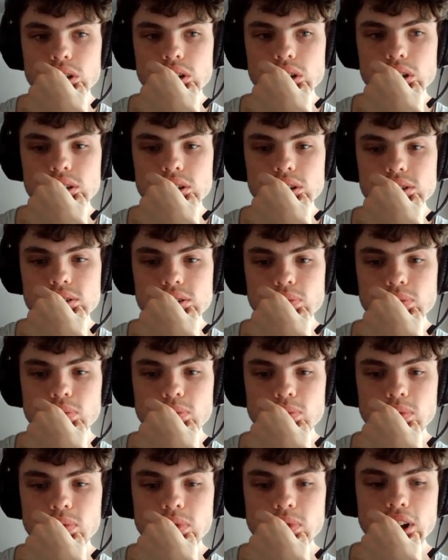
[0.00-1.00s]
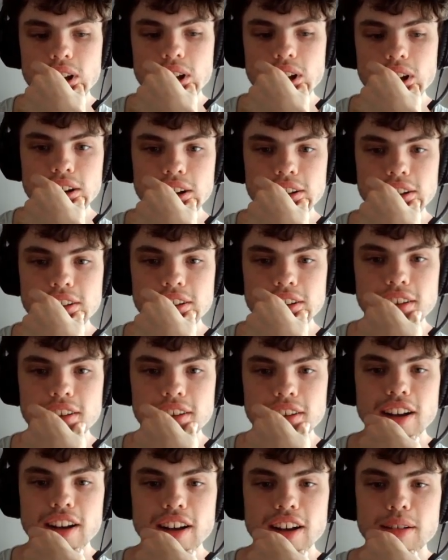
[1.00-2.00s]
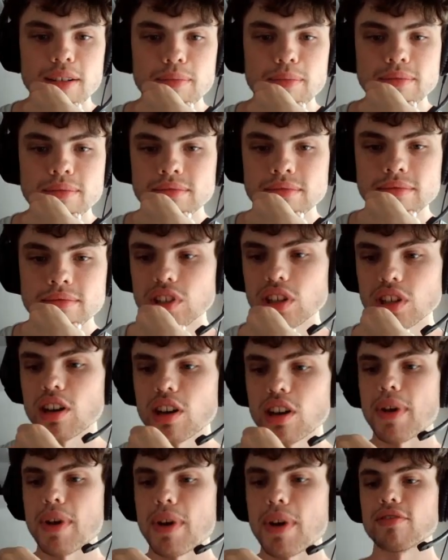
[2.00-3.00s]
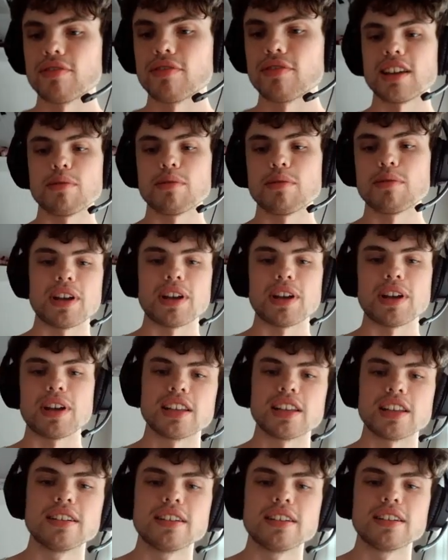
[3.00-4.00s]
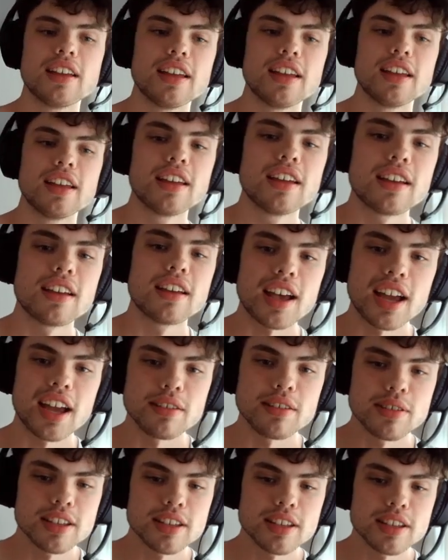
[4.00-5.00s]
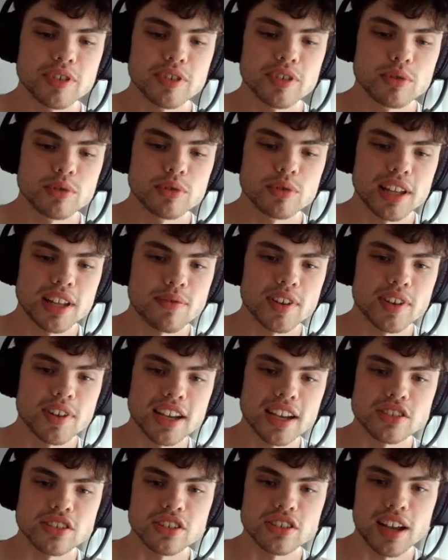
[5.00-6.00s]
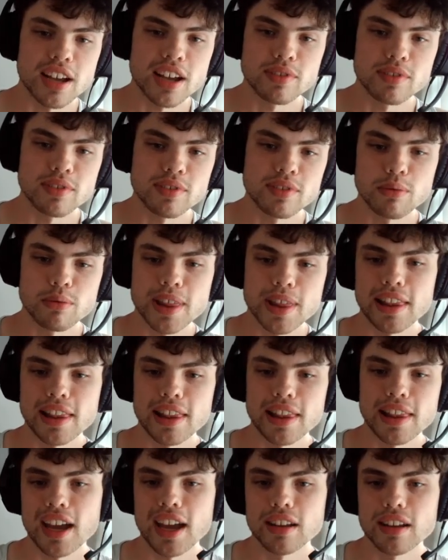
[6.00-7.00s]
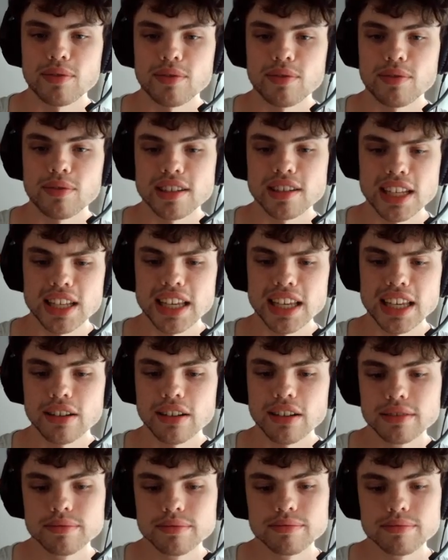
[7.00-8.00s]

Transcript: is fine. There's a lot of math right there. Basically, I do this, bring him to 11. Next turn I have lethal with Hellcat if he doesn't heal.